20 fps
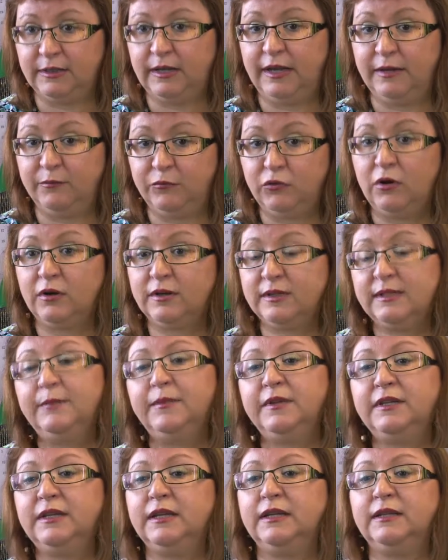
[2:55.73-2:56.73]
in
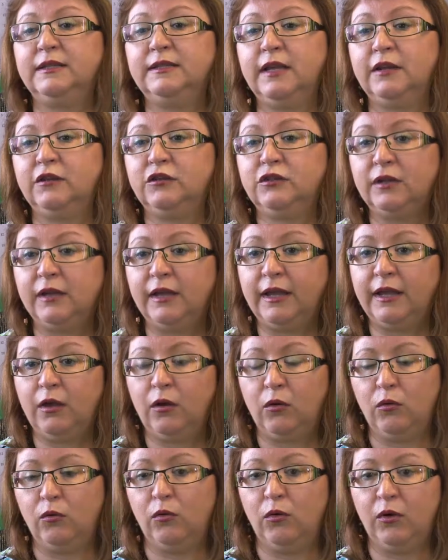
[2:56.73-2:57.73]
proximity essentially,
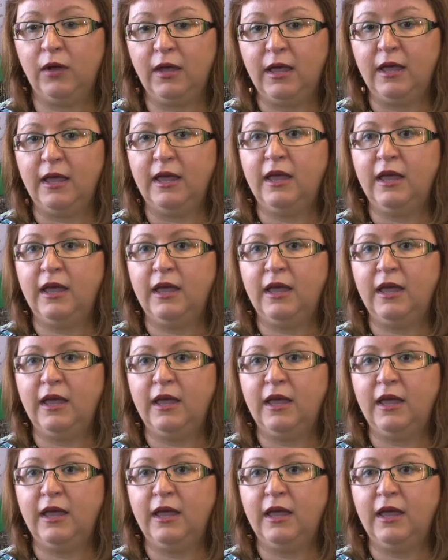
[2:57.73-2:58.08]
or